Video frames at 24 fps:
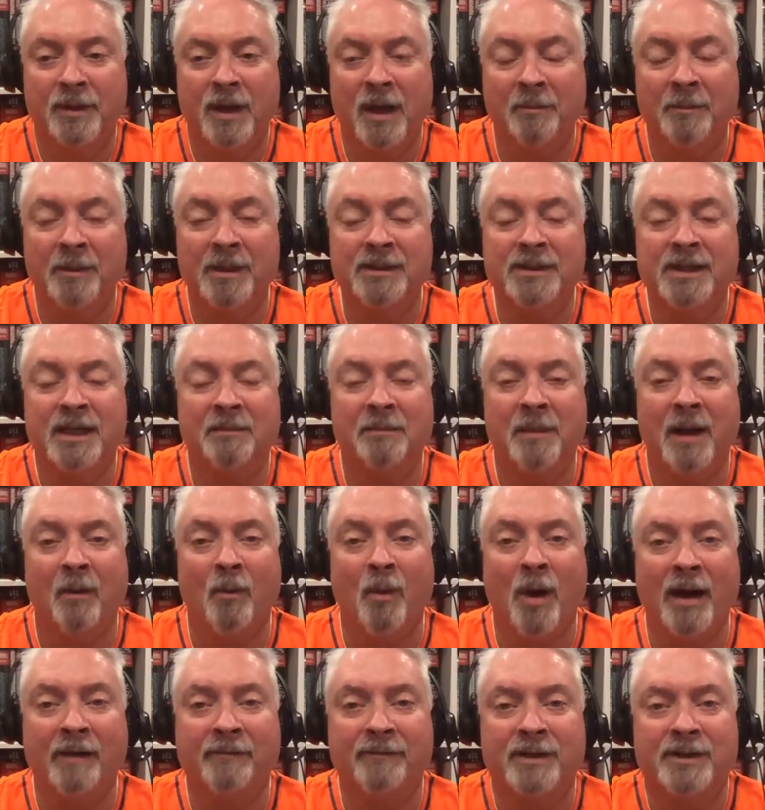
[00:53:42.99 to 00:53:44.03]
I'm going to take my
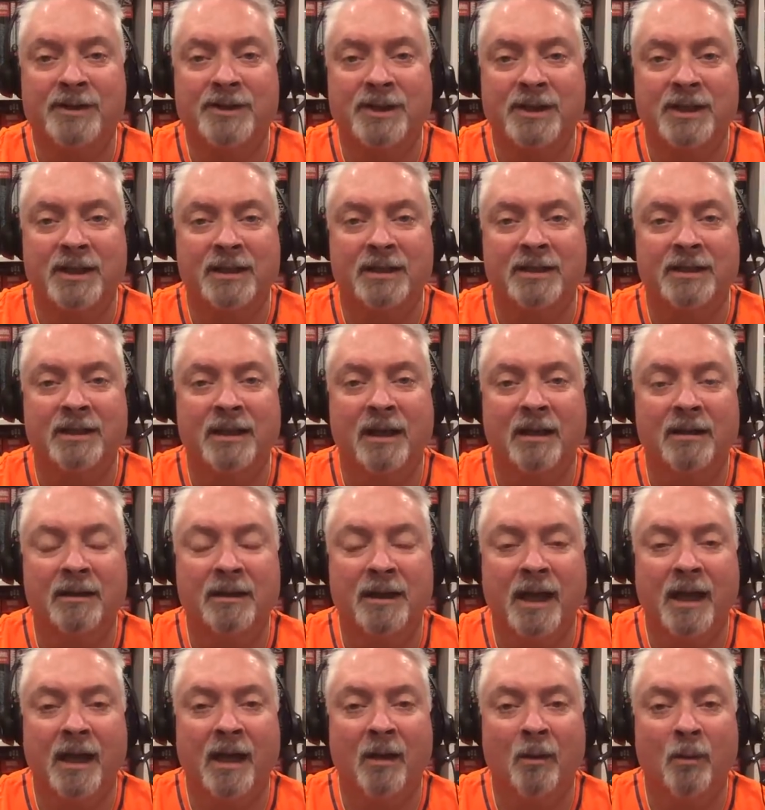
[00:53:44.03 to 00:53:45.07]
wife to see it
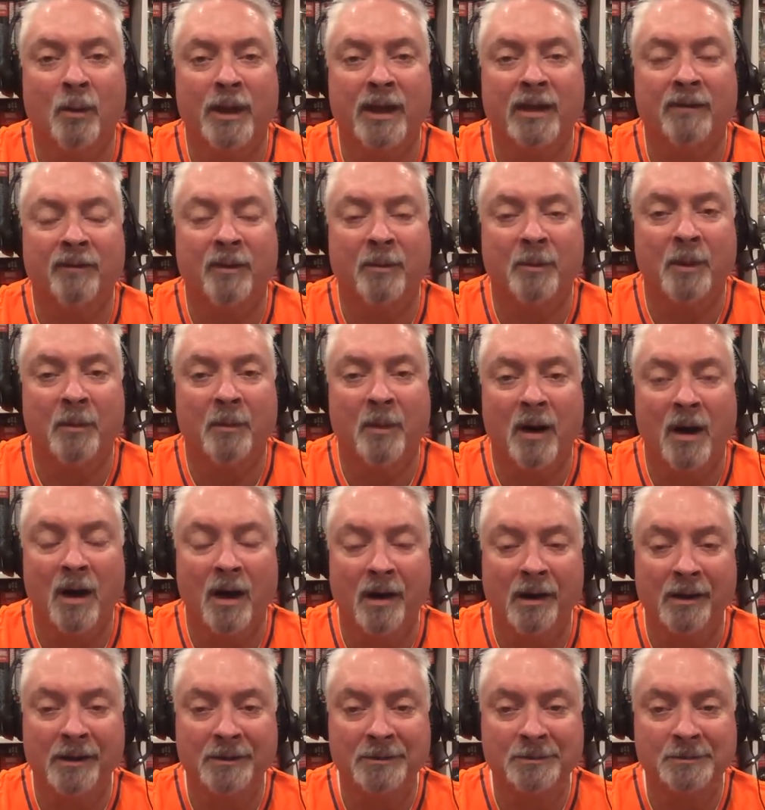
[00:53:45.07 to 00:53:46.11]
a week from
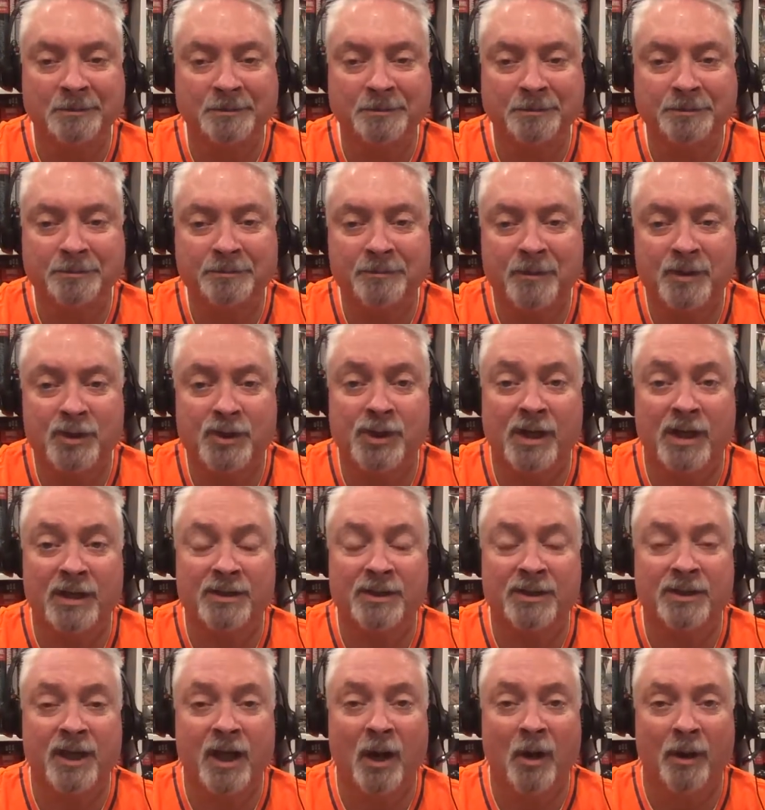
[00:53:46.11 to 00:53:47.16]
tomorrow. Okay, she
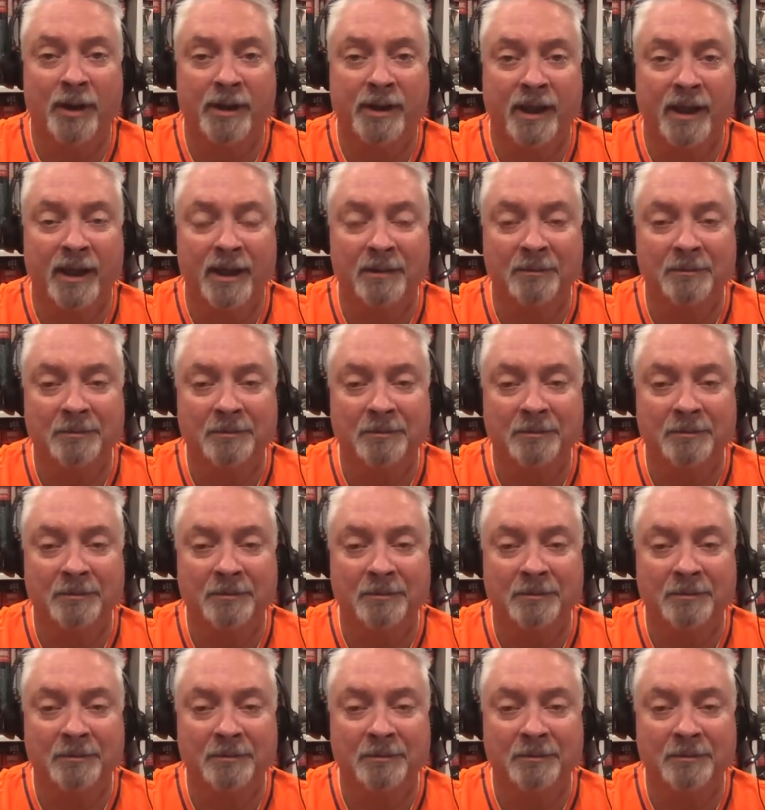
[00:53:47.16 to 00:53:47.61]
doesn't so know it yet.